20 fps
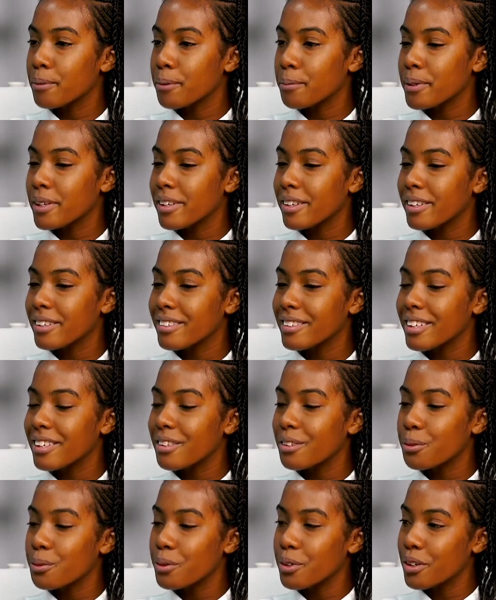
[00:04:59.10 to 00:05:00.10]
because in
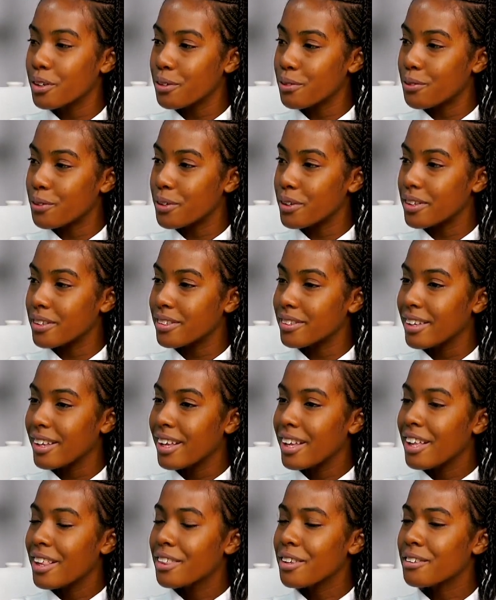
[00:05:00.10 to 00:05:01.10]
the workforce,
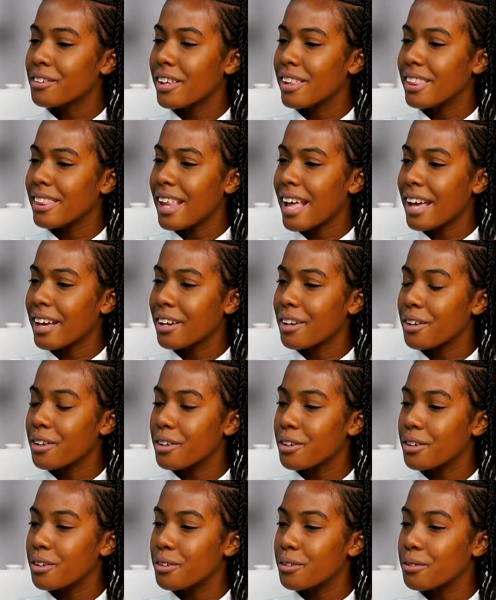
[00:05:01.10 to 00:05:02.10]
there's a lack
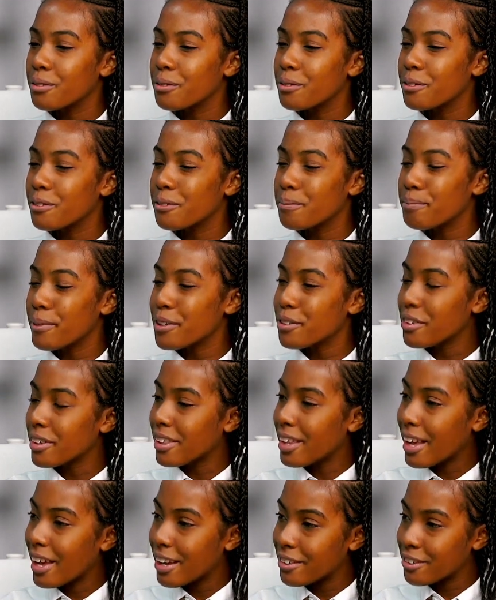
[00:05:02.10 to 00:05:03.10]
of
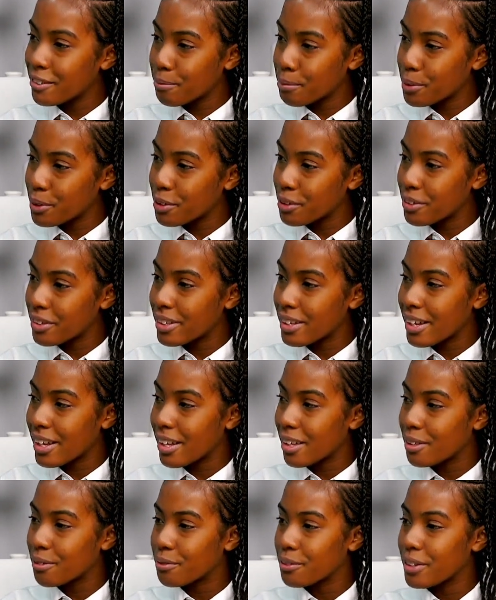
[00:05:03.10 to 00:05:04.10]
specialized personnel for